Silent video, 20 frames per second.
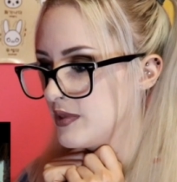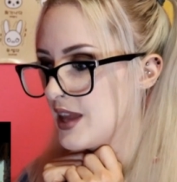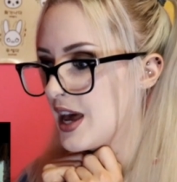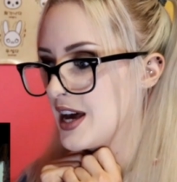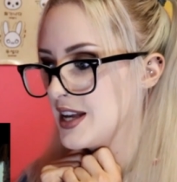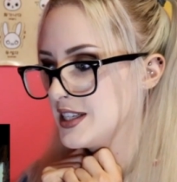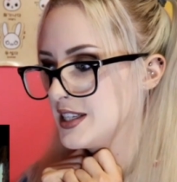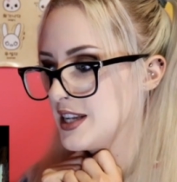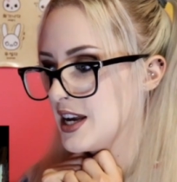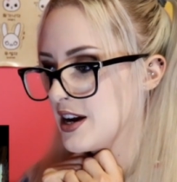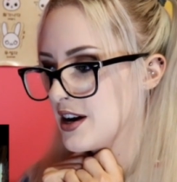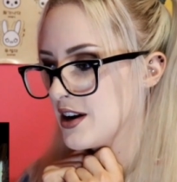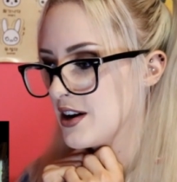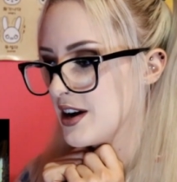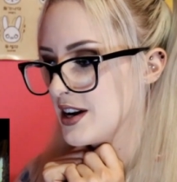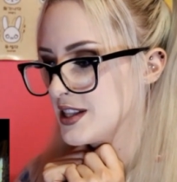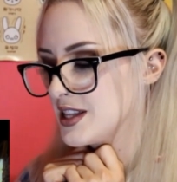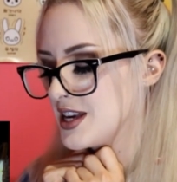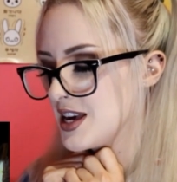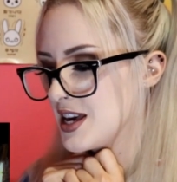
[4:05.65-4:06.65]
That stare
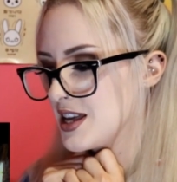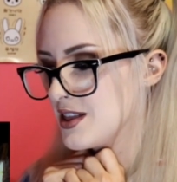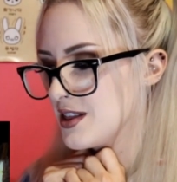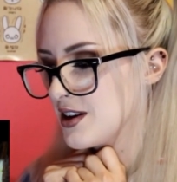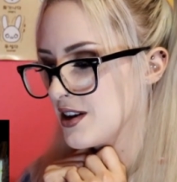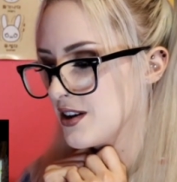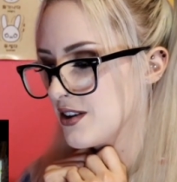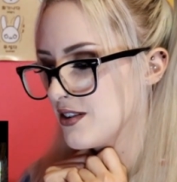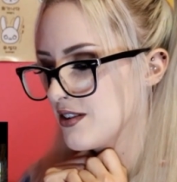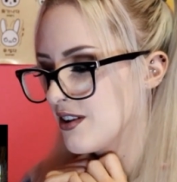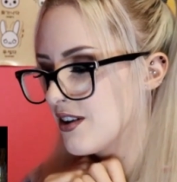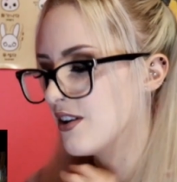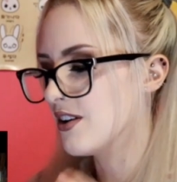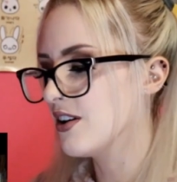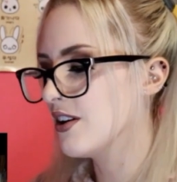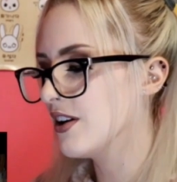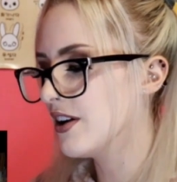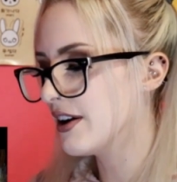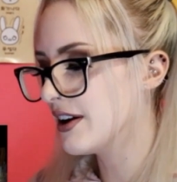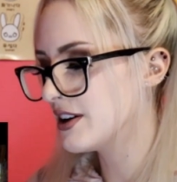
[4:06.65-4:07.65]
at the end, though.
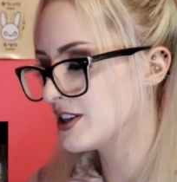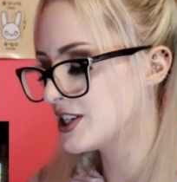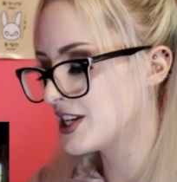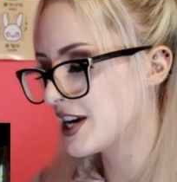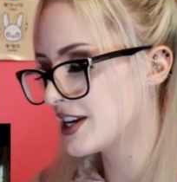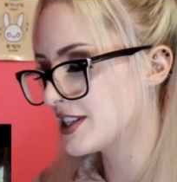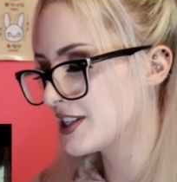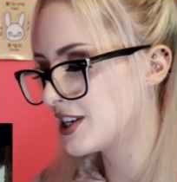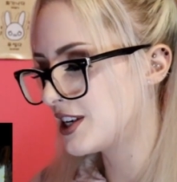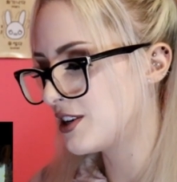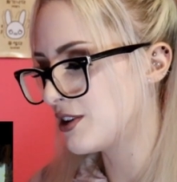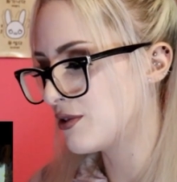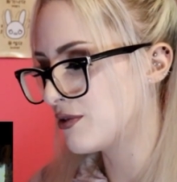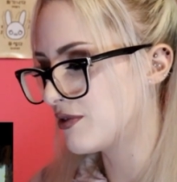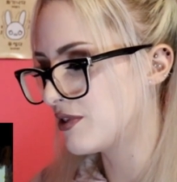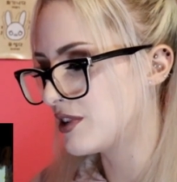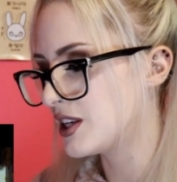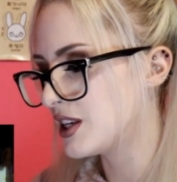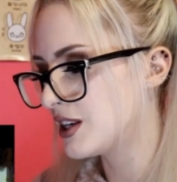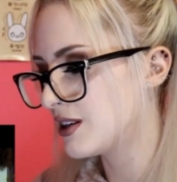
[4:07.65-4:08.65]
Oh, she has cute
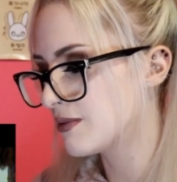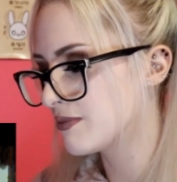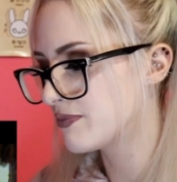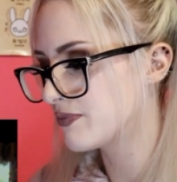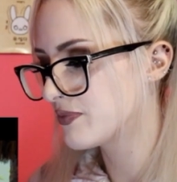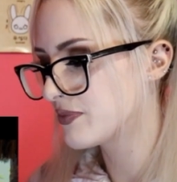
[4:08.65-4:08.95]
feet.